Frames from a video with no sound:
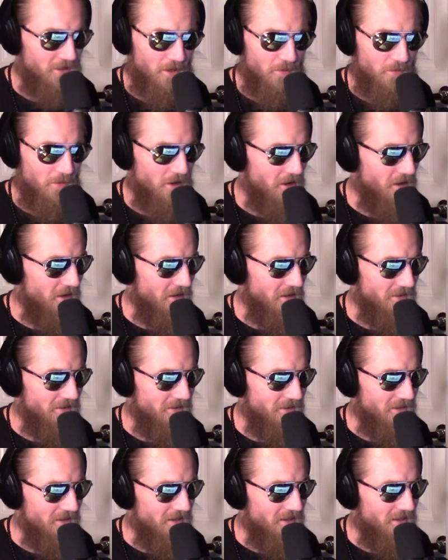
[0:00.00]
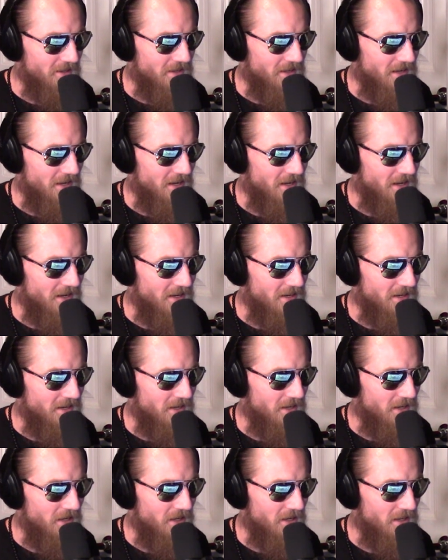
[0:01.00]
Bar. Yeah. And
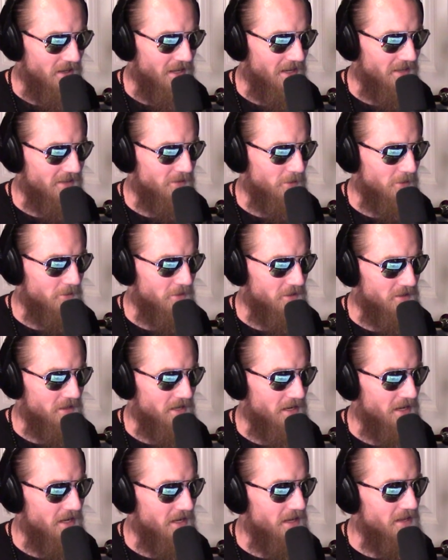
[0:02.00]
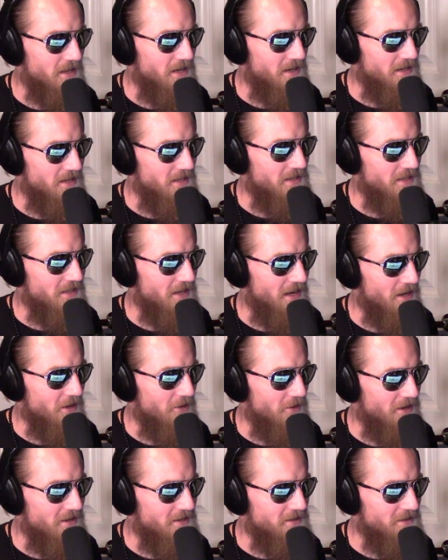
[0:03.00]
uh, last one was, uh, I think I did the
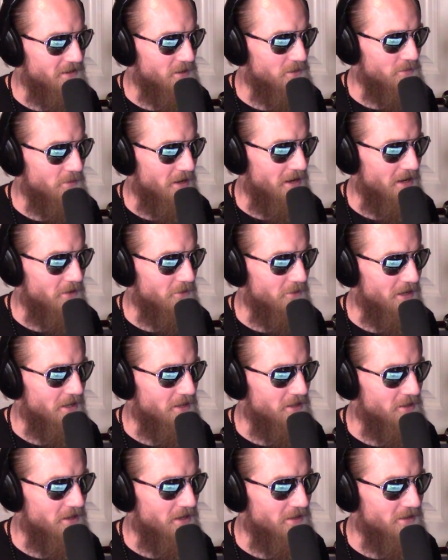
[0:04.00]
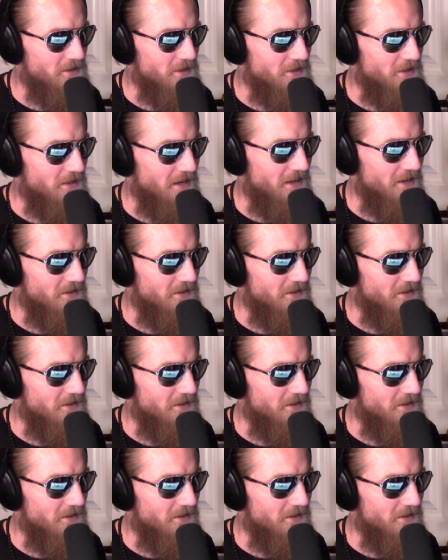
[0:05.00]
Tiger eighty-six band. We got you guys all dialed